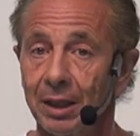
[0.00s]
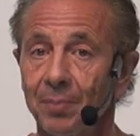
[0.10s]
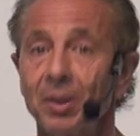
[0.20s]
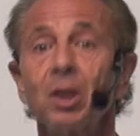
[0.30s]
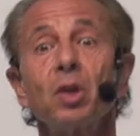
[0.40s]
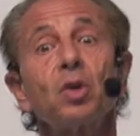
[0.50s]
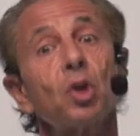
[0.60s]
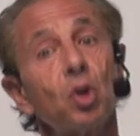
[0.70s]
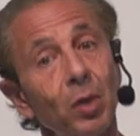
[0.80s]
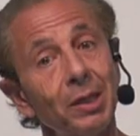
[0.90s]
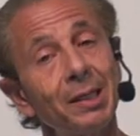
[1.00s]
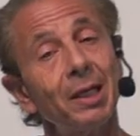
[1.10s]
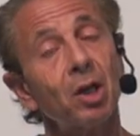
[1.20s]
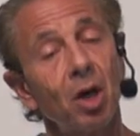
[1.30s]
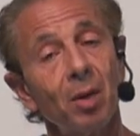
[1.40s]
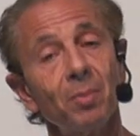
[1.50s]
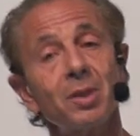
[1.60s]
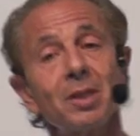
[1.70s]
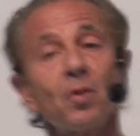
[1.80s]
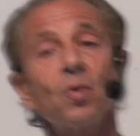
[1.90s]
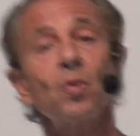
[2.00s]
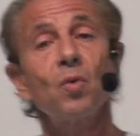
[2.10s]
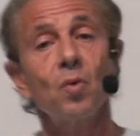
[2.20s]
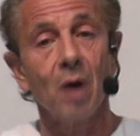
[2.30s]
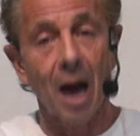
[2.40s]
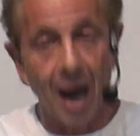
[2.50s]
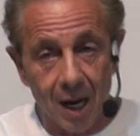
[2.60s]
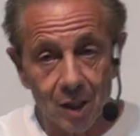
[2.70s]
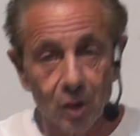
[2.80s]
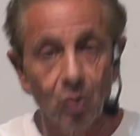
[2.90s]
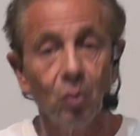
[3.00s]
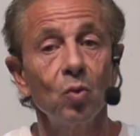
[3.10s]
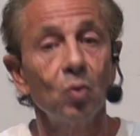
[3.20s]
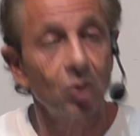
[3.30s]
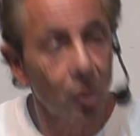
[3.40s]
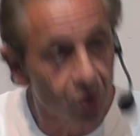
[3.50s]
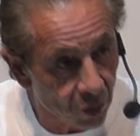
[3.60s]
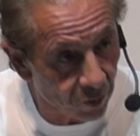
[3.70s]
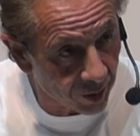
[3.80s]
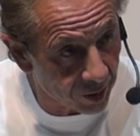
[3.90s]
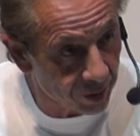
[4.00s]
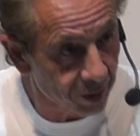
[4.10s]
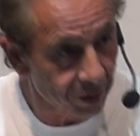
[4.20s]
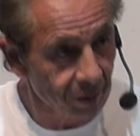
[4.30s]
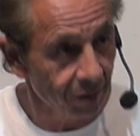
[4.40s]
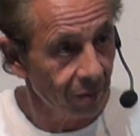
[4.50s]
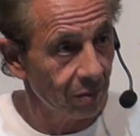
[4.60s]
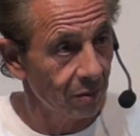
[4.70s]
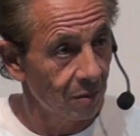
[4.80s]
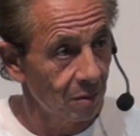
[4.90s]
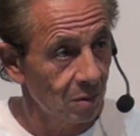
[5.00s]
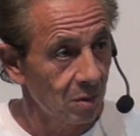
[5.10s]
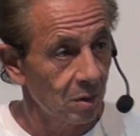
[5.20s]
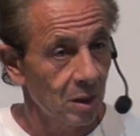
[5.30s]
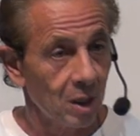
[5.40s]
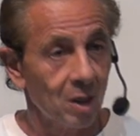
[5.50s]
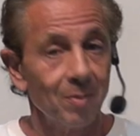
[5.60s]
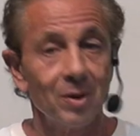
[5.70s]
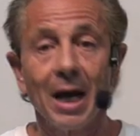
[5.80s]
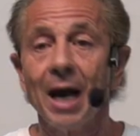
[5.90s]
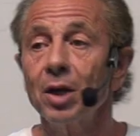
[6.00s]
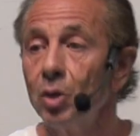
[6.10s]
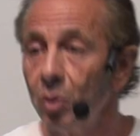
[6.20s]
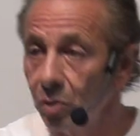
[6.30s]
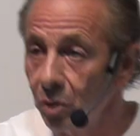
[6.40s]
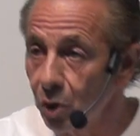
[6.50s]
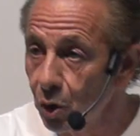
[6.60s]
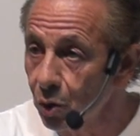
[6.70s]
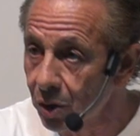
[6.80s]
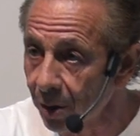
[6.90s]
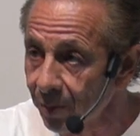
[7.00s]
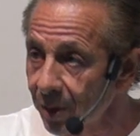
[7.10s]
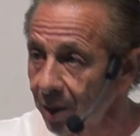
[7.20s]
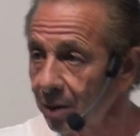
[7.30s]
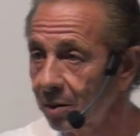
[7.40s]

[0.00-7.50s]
But then there's anointing that comes on you with service. It comes on you to do something.